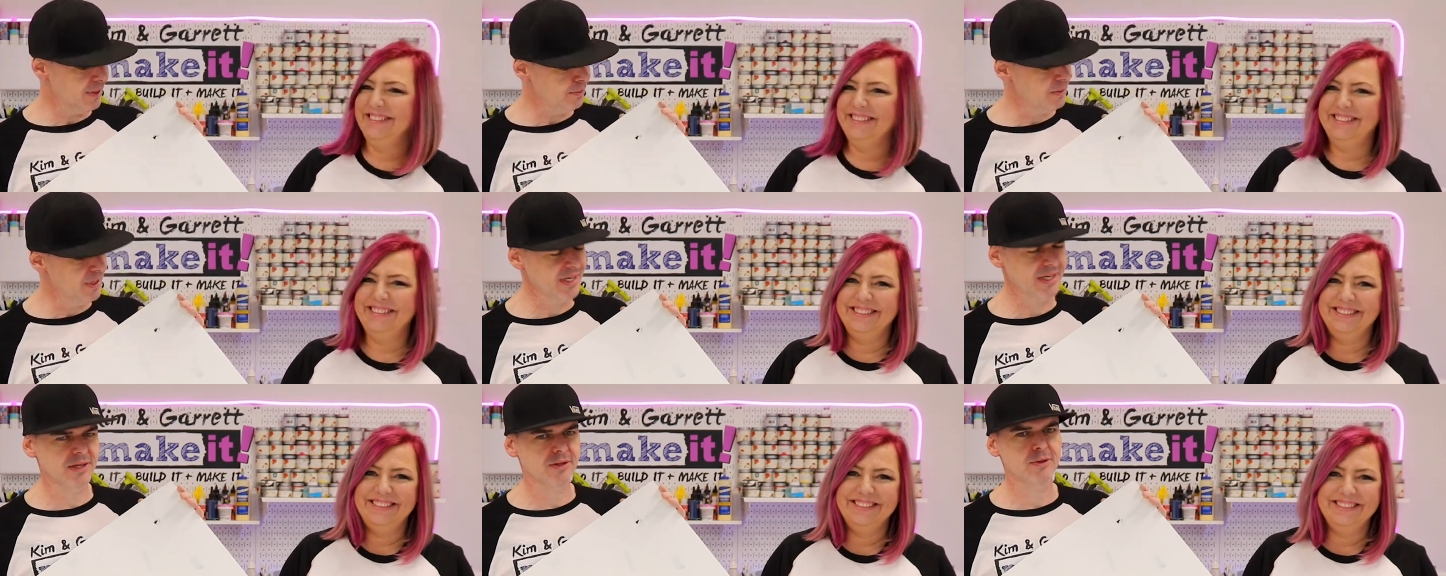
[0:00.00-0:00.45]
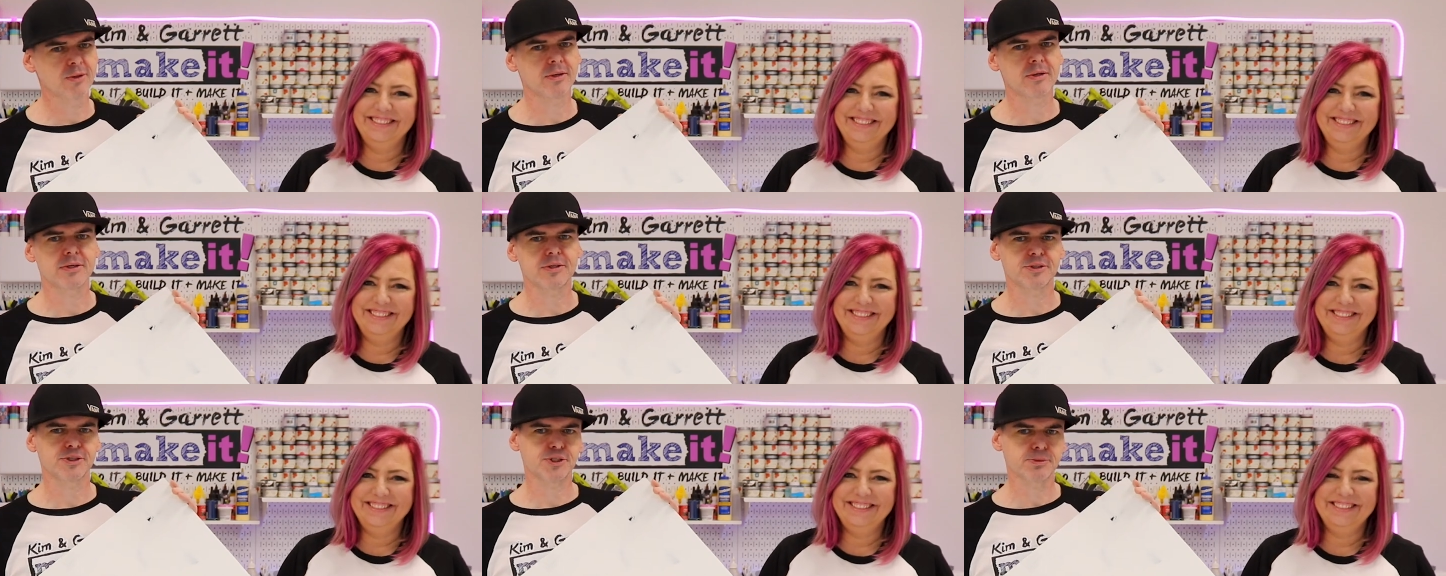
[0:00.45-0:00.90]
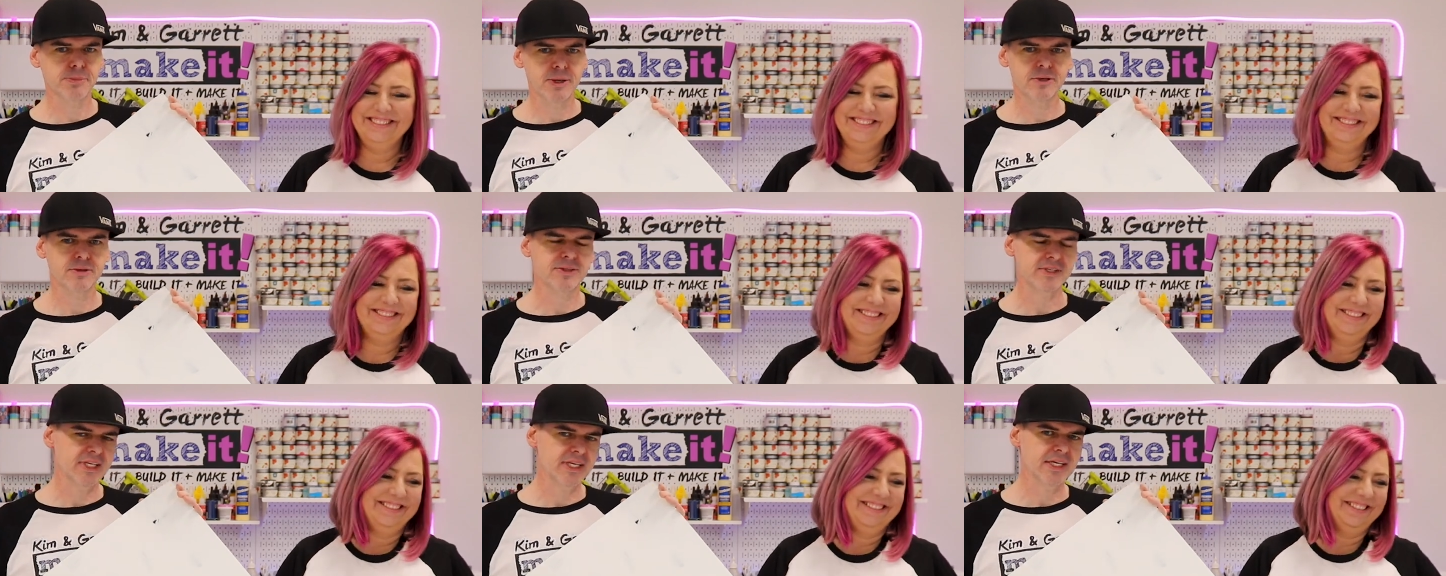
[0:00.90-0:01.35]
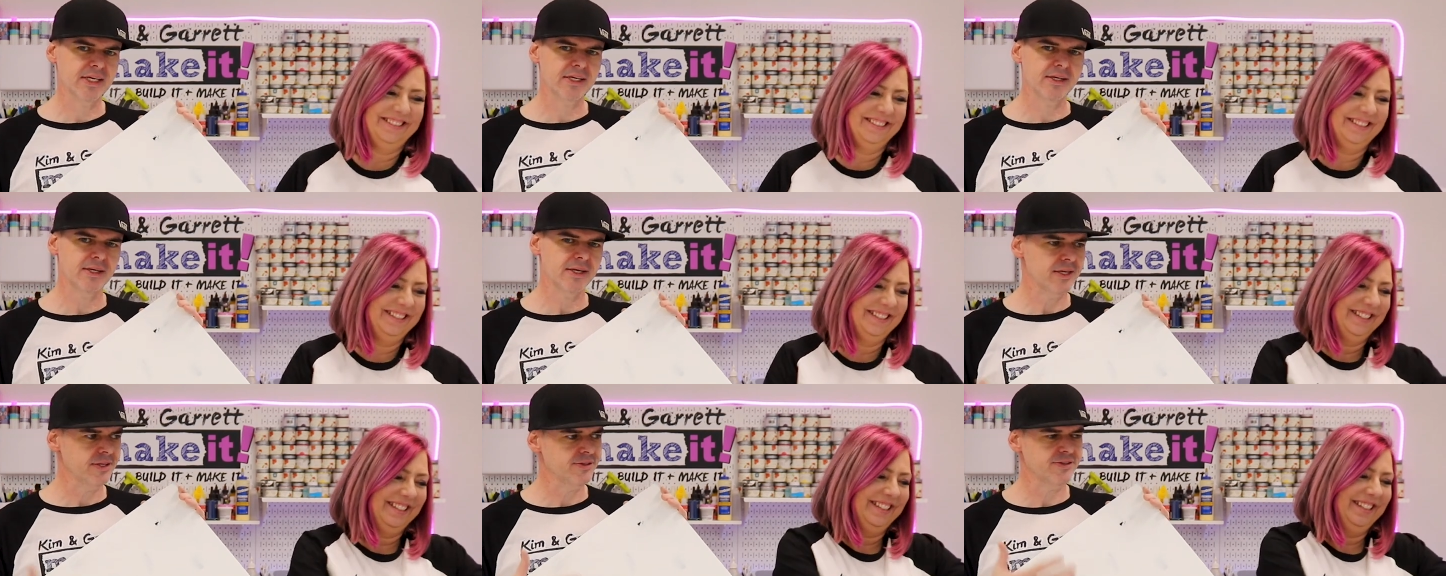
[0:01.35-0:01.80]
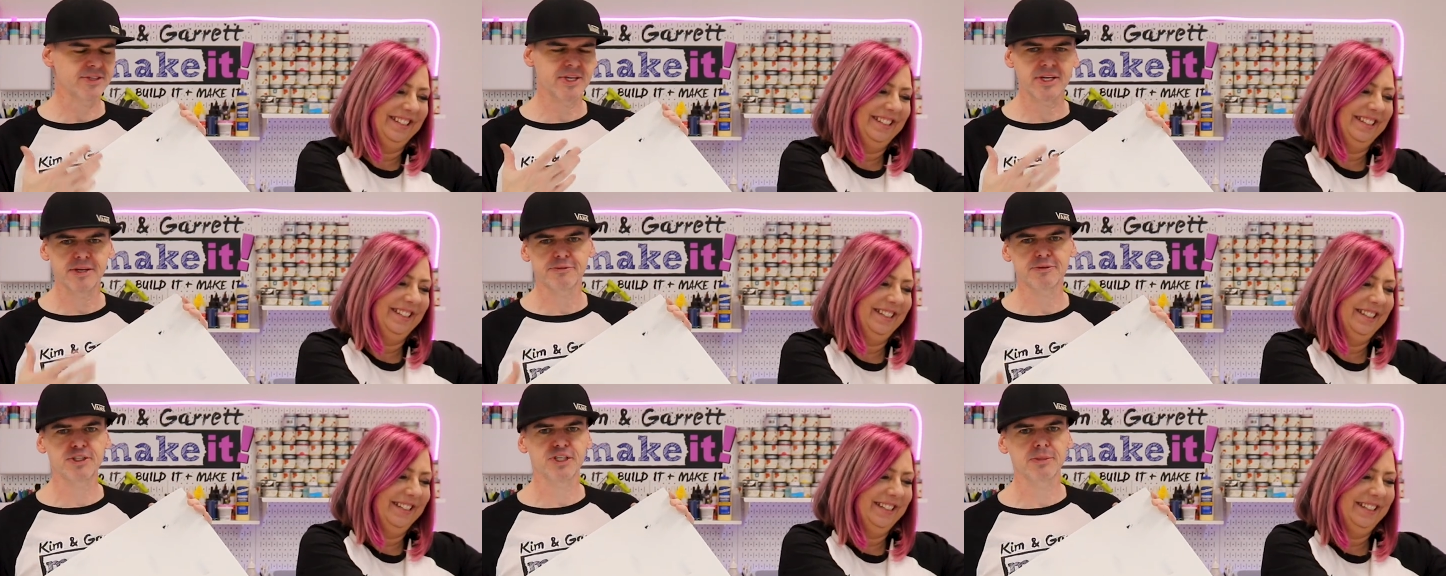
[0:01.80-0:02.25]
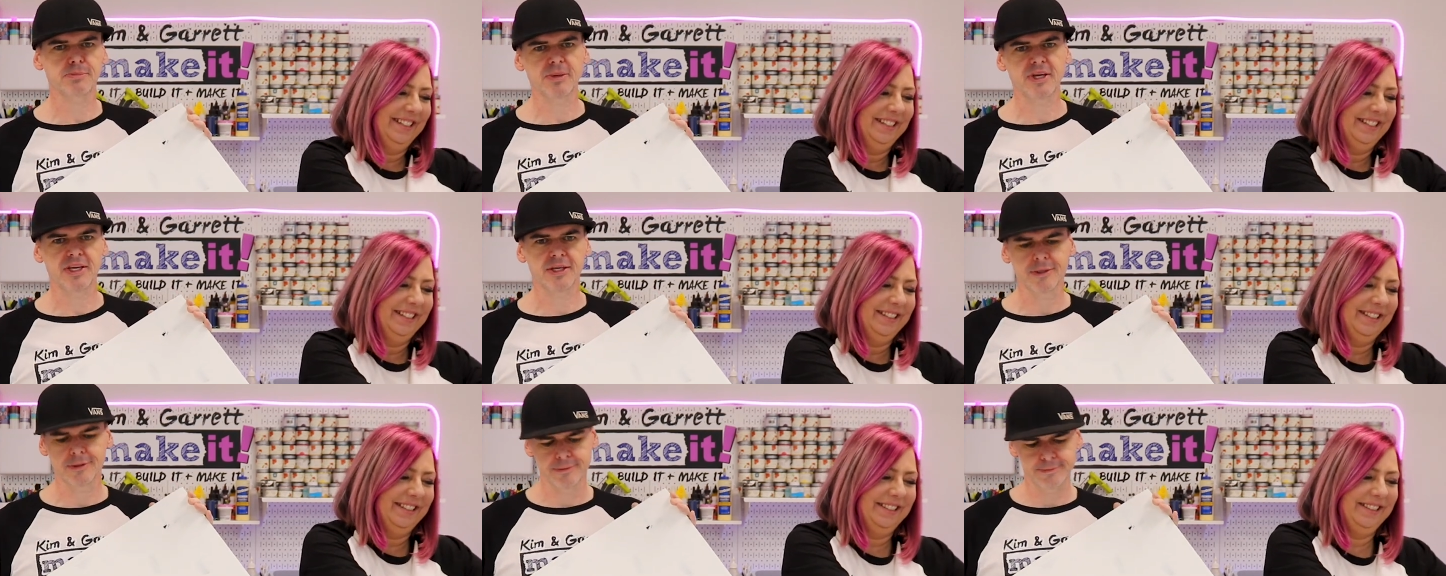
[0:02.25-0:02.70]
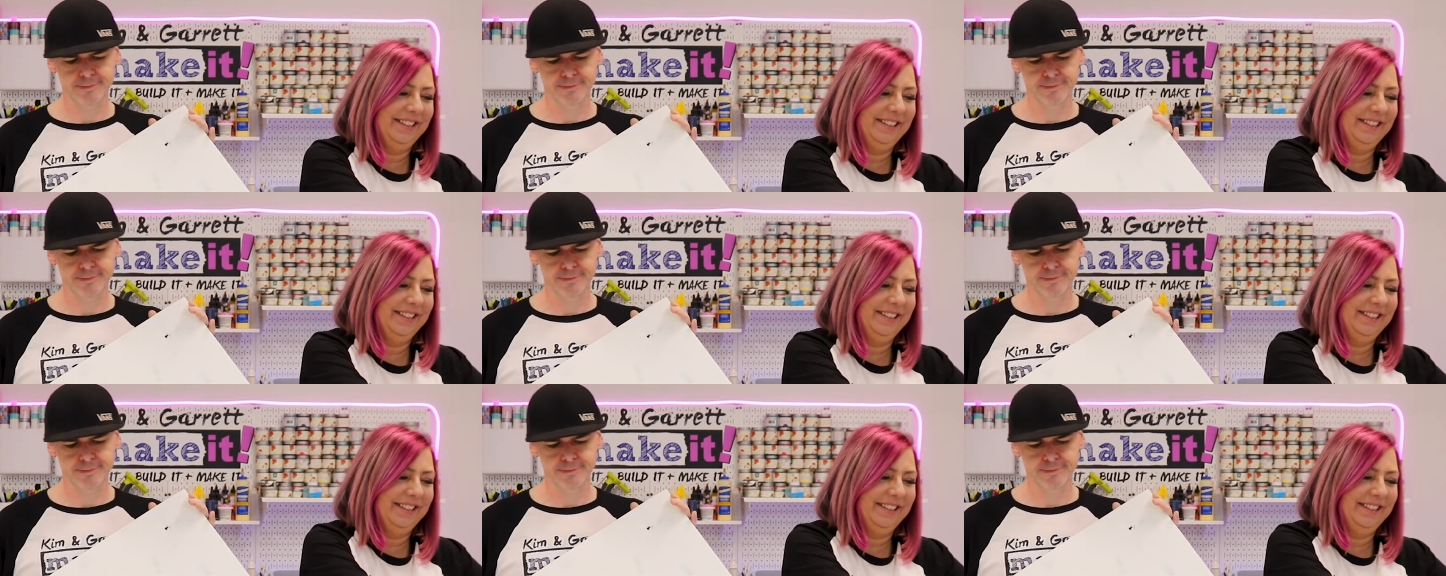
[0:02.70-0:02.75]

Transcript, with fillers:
Speaker 1: and make it look schmelty instead of chippy.